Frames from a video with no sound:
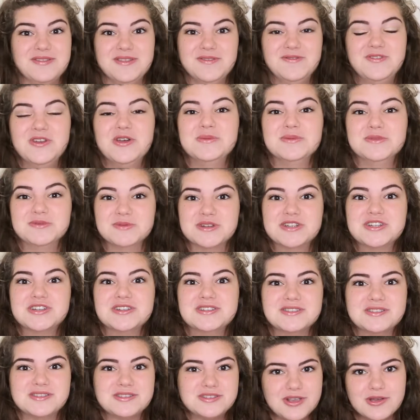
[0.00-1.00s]
the films, which
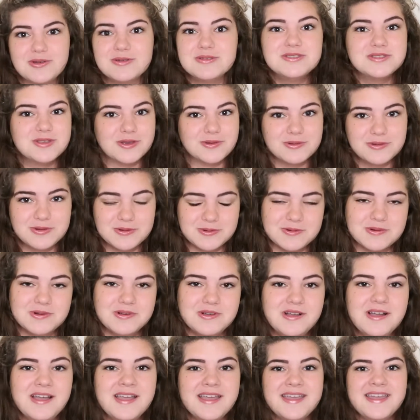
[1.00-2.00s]
is so
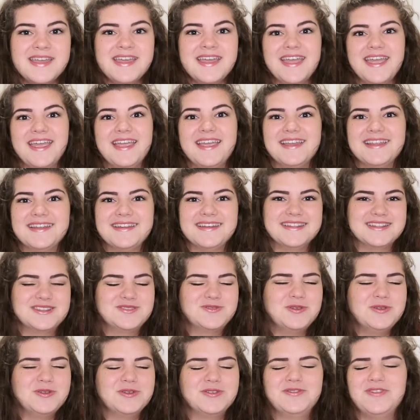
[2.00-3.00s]
cool, and it's
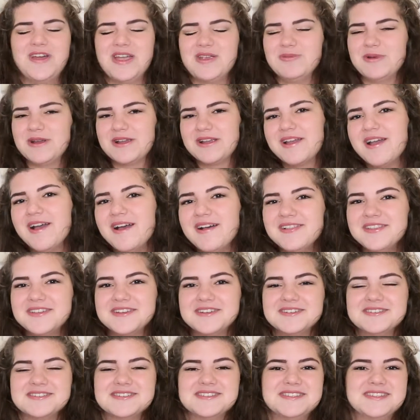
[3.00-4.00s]
full of vibrant
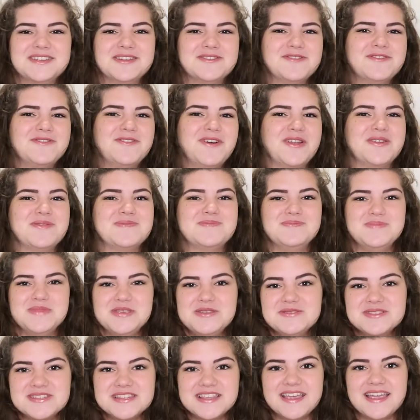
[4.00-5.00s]
colors and fun
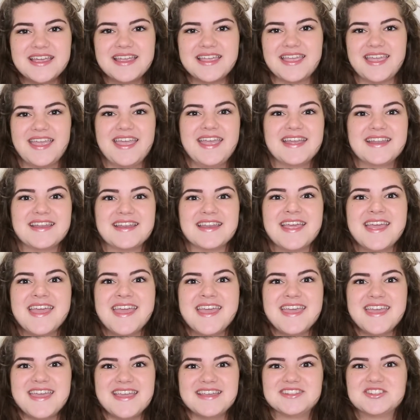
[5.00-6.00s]
music, and
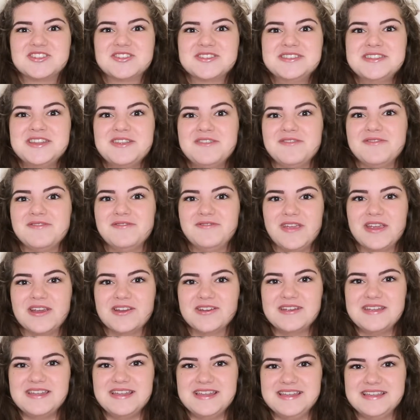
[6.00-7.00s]
it's just a
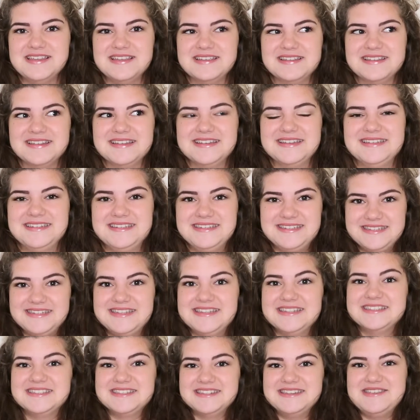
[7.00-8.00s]
very
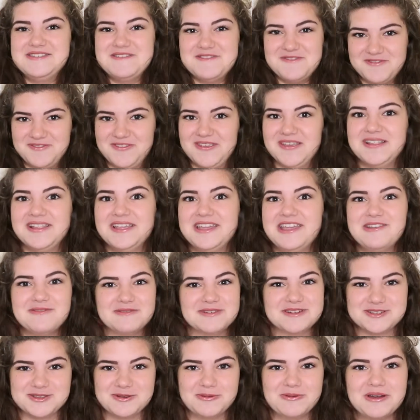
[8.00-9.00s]
Disney feeling
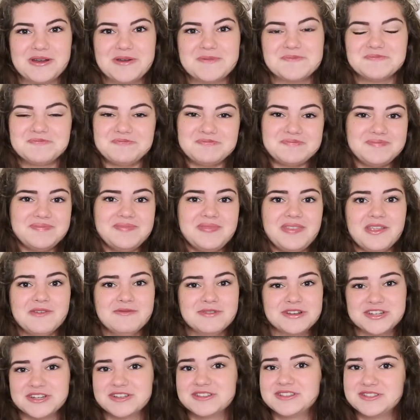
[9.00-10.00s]
resort,
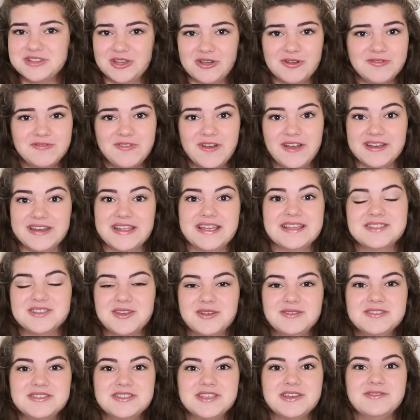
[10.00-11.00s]
which is so fun. It's
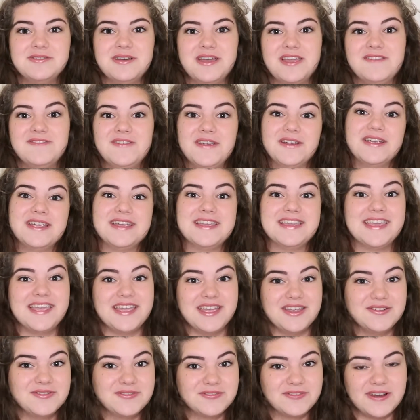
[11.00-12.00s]
also a very
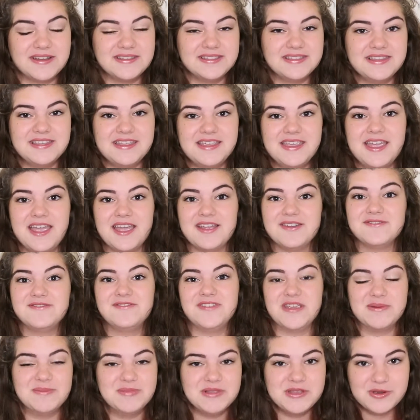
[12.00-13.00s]
kid-friendly and
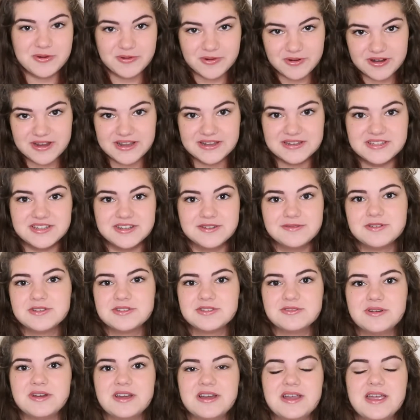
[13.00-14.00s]
family-oriented
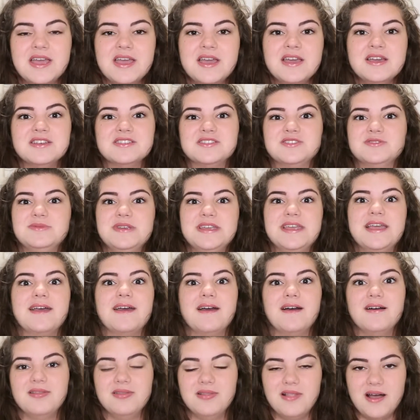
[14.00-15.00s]
resort, so we
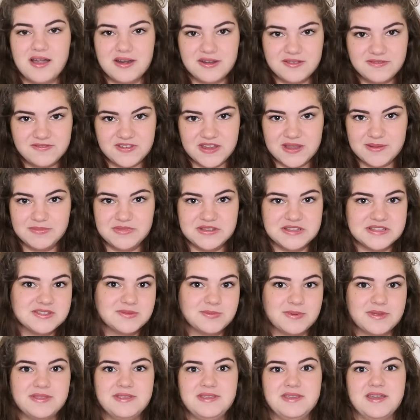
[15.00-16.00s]
get a lot of
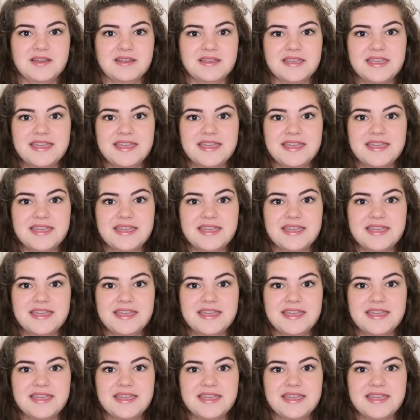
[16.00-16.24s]
families with young